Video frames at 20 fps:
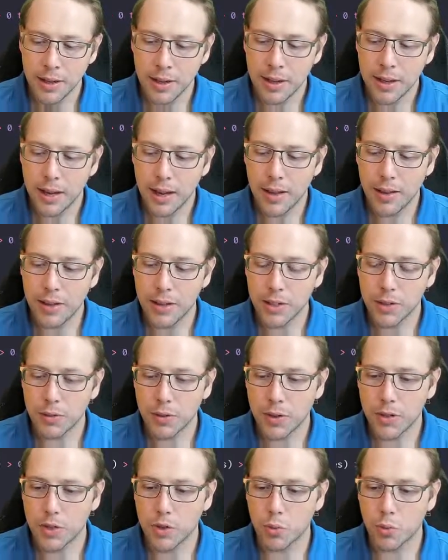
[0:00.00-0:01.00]
And then as
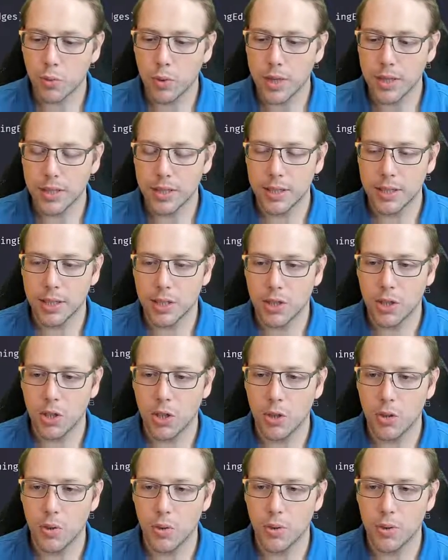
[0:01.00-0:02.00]
far as the rest of the
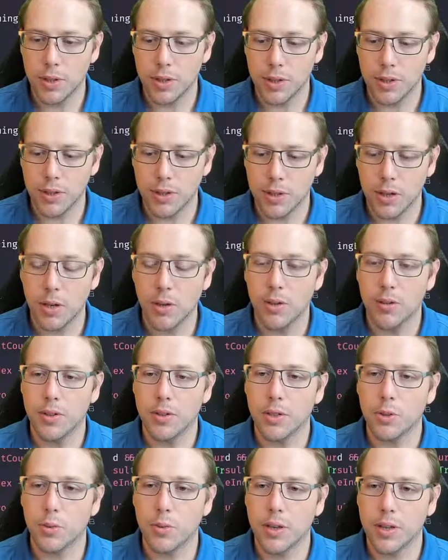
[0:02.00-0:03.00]
code, oh, and
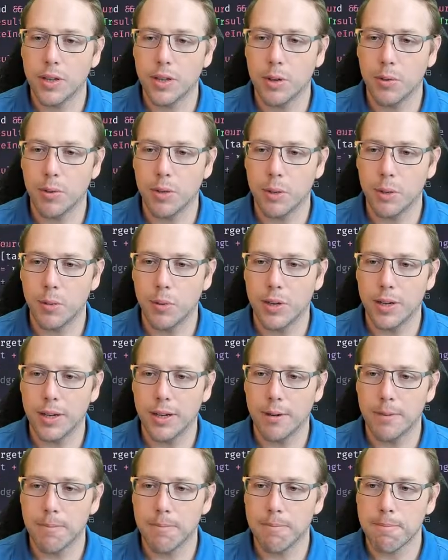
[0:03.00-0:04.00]
there's one other thing I wanted to point
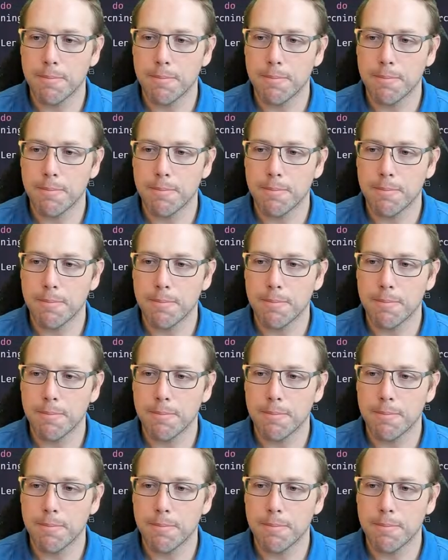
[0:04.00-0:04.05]
out.